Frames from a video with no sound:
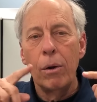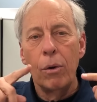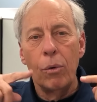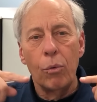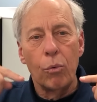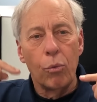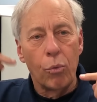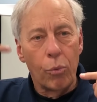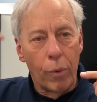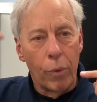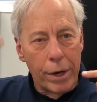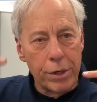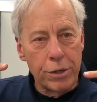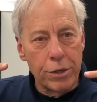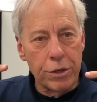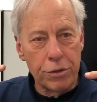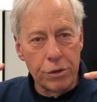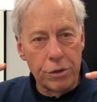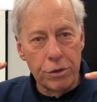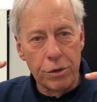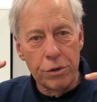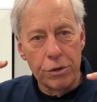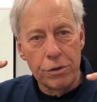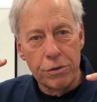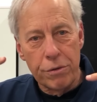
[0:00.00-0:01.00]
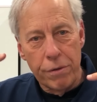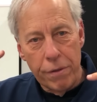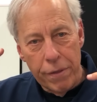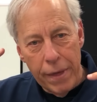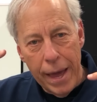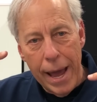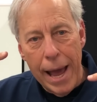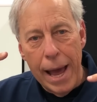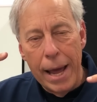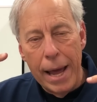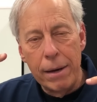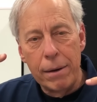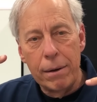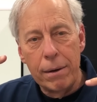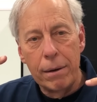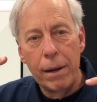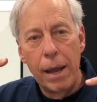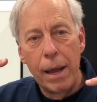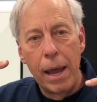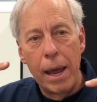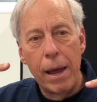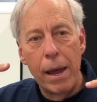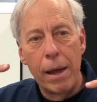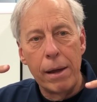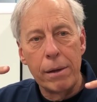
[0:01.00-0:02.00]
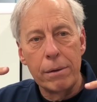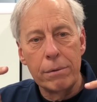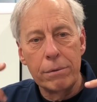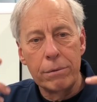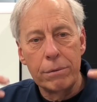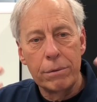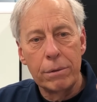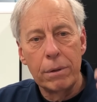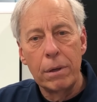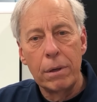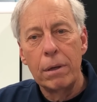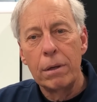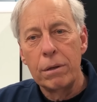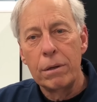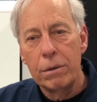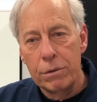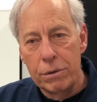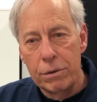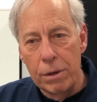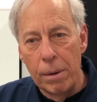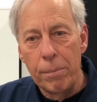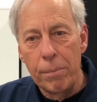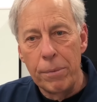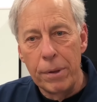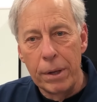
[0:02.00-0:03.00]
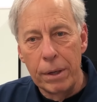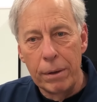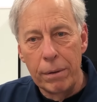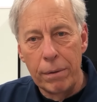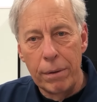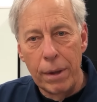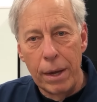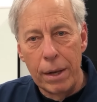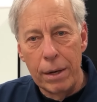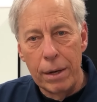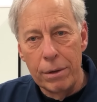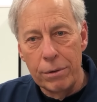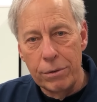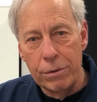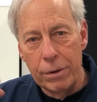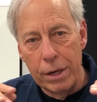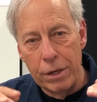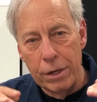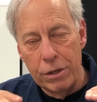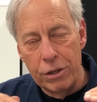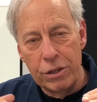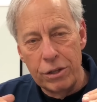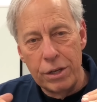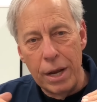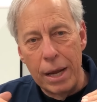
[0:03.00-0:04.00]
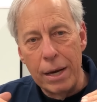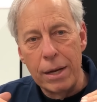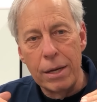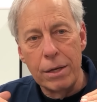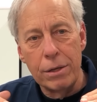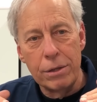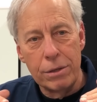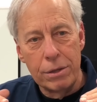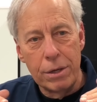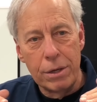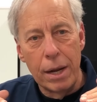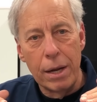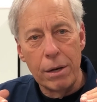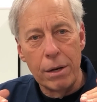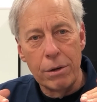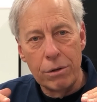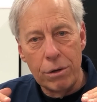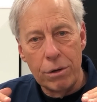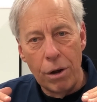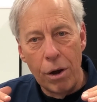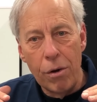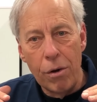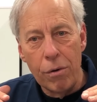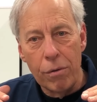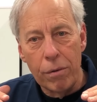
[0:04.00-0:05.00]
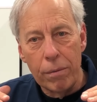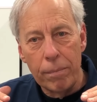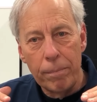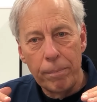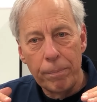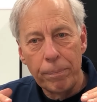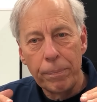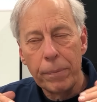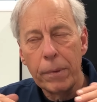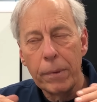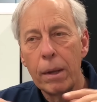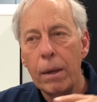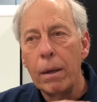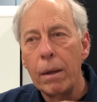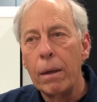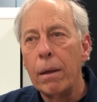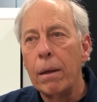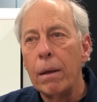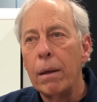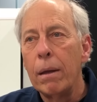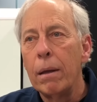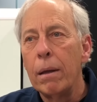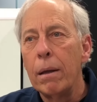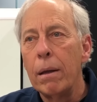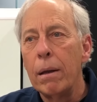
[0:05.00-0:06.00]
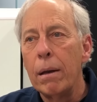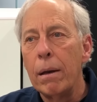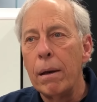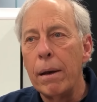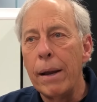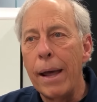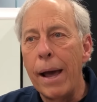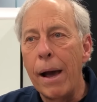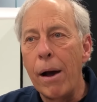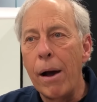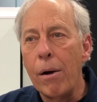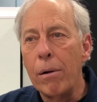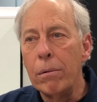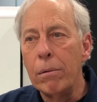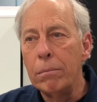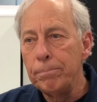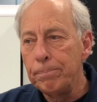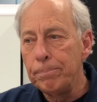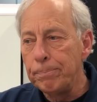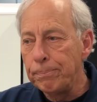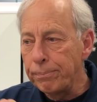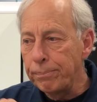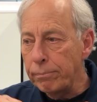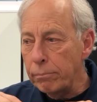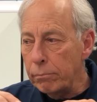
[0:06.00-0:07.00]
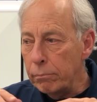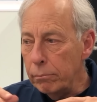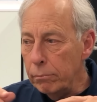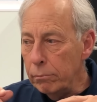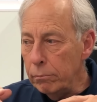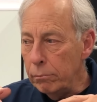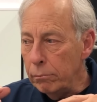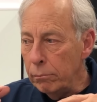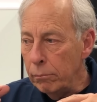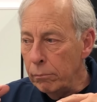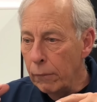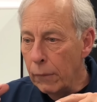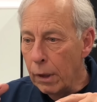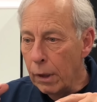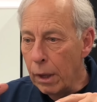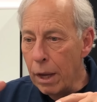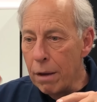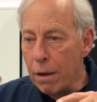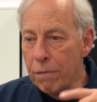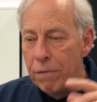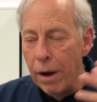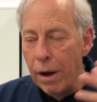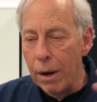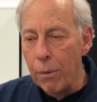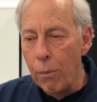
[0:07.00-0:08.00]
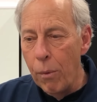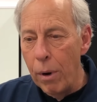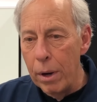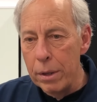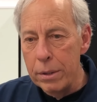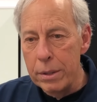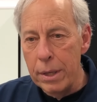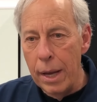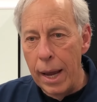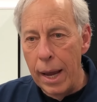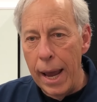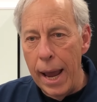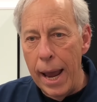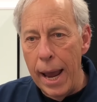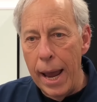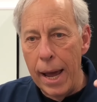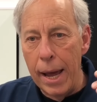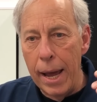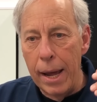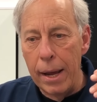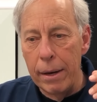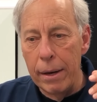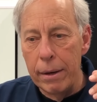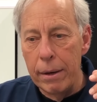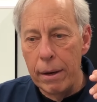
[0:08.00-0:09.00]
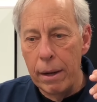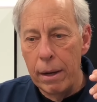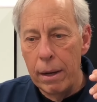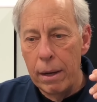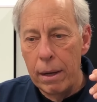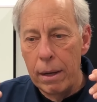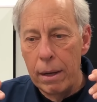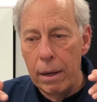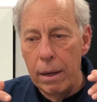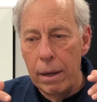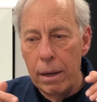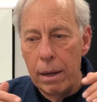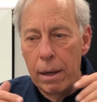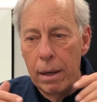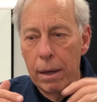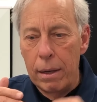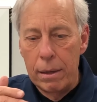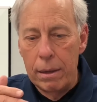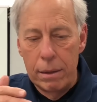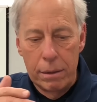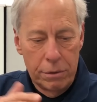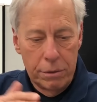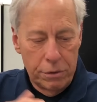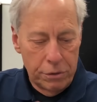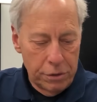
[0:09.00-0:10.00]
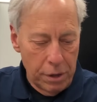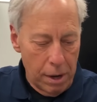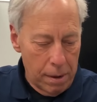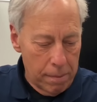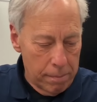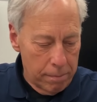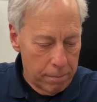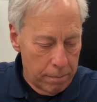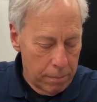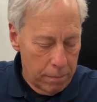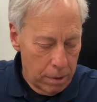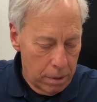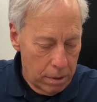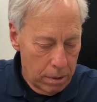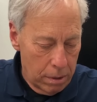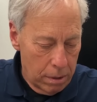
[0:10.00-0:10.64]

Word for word: registers that as something that is a steady state tone. Now, if I want to add some